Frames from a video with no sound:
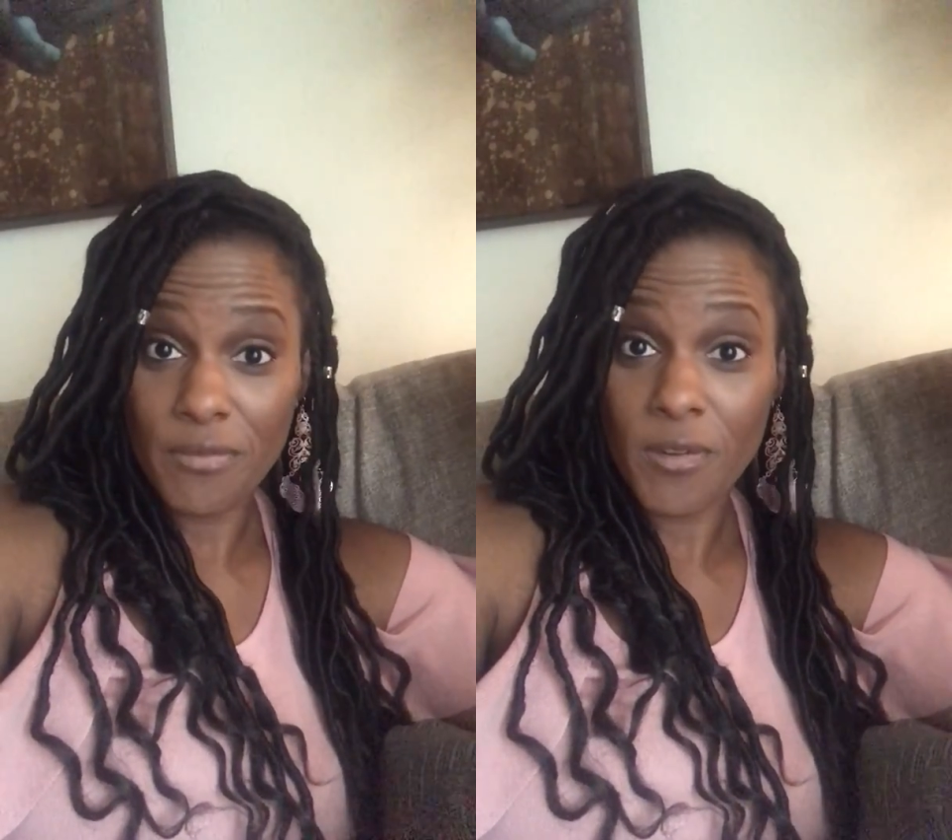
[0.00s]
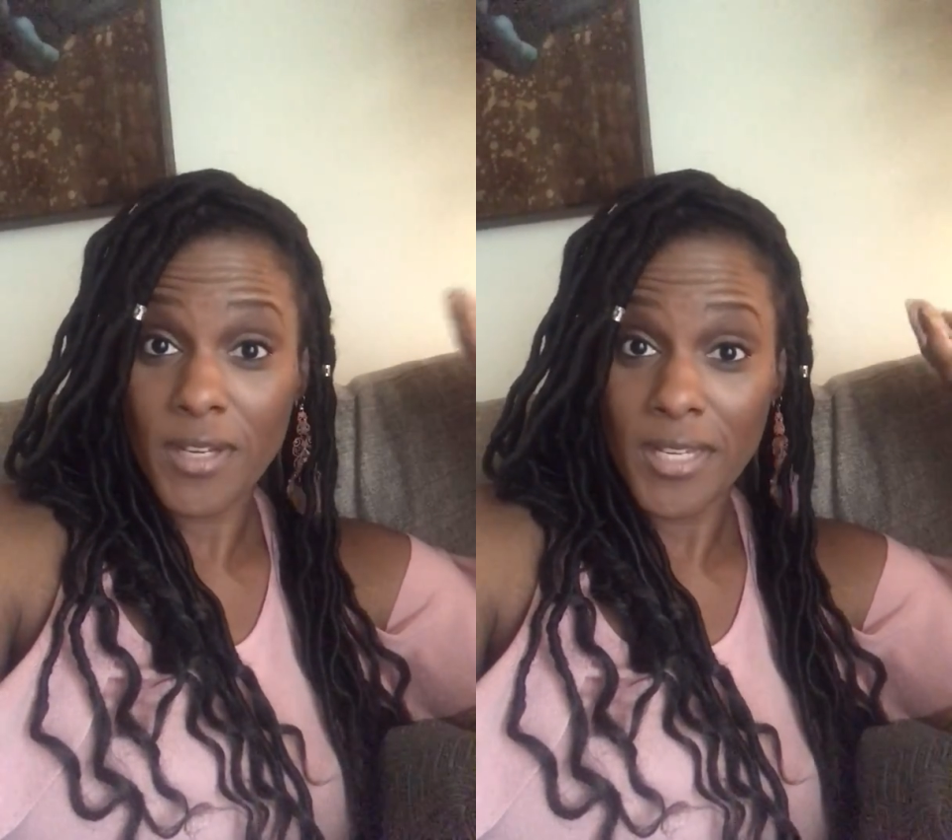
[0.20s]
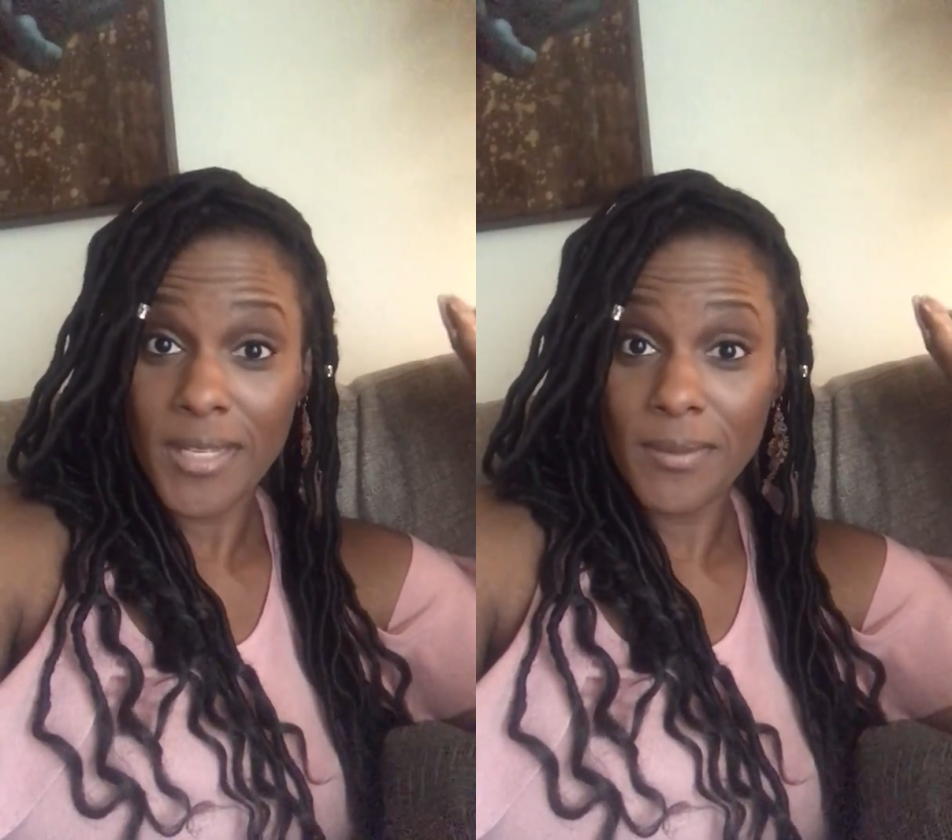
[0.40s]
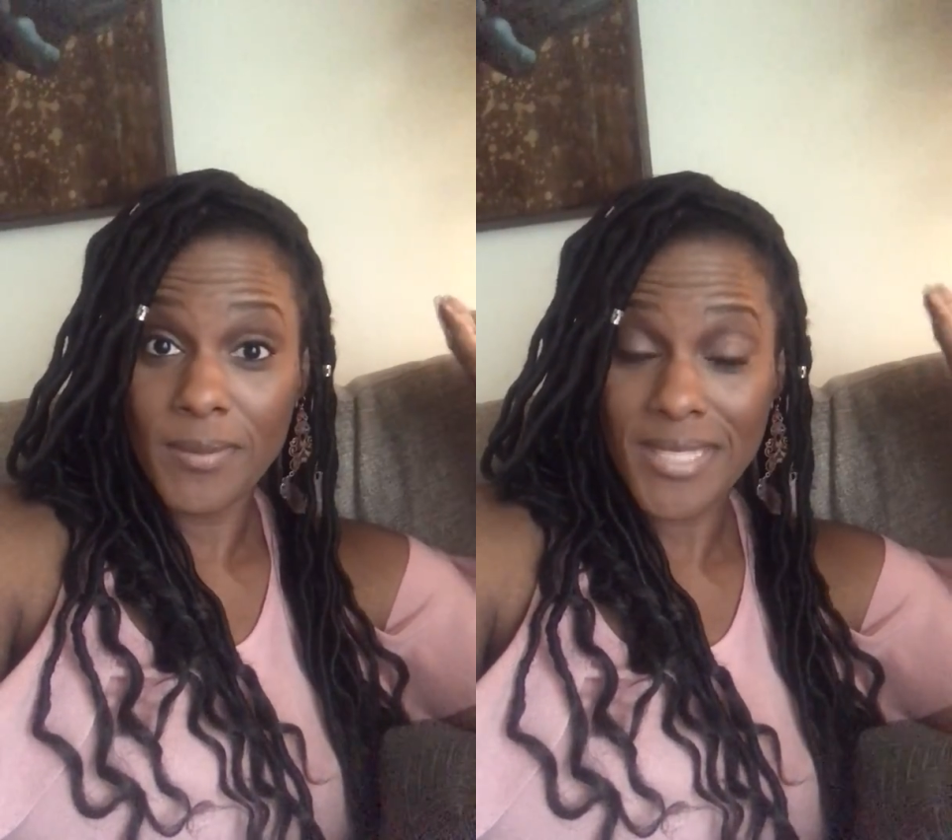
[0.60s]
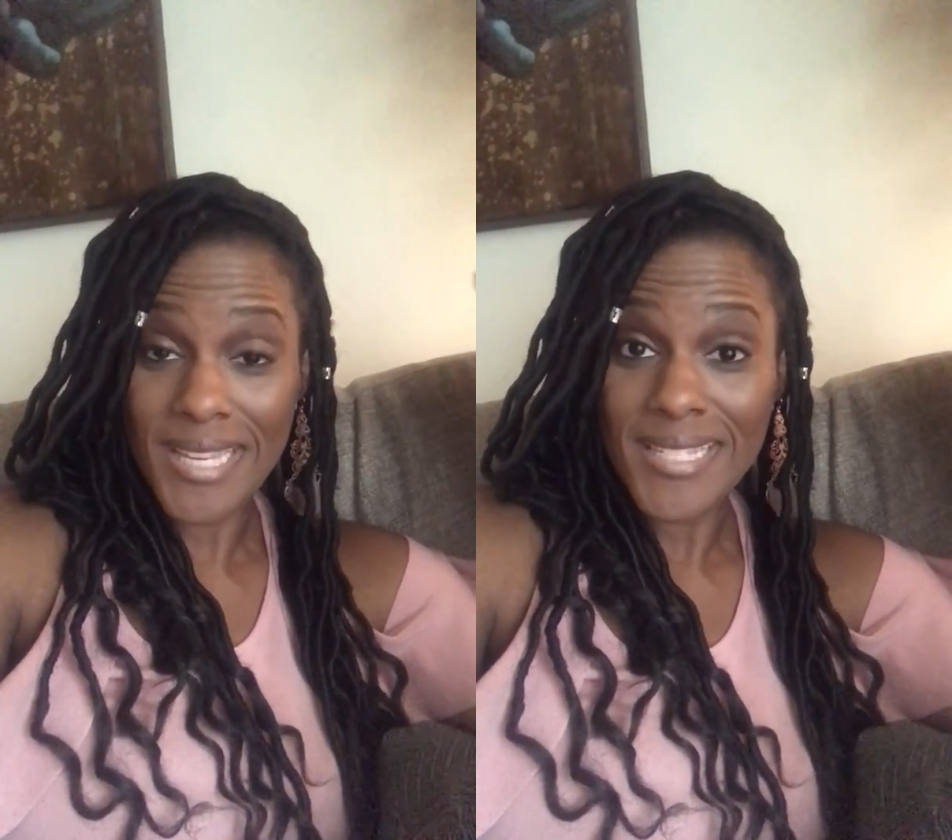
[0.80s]
for a
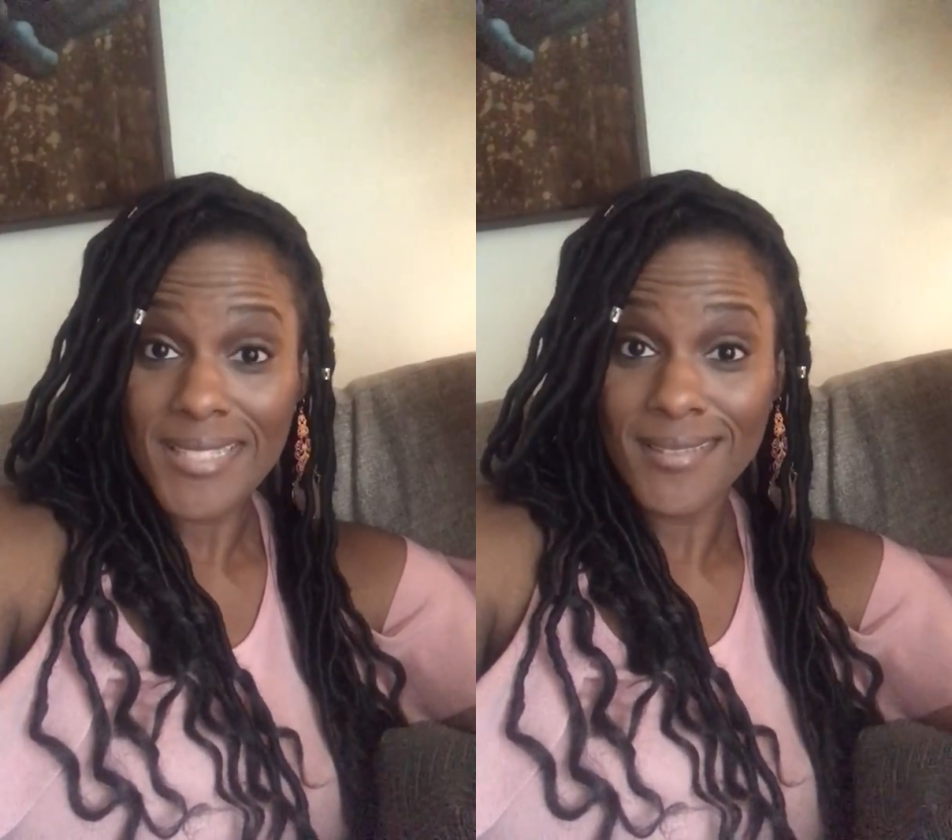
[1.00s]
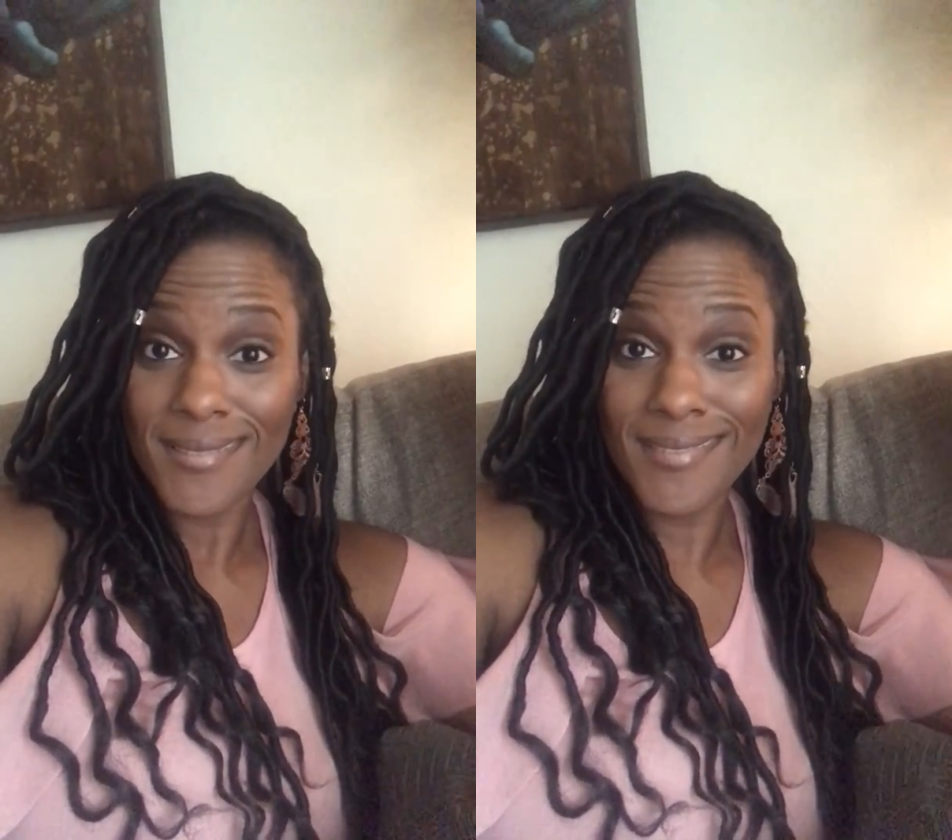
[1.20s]
good dentist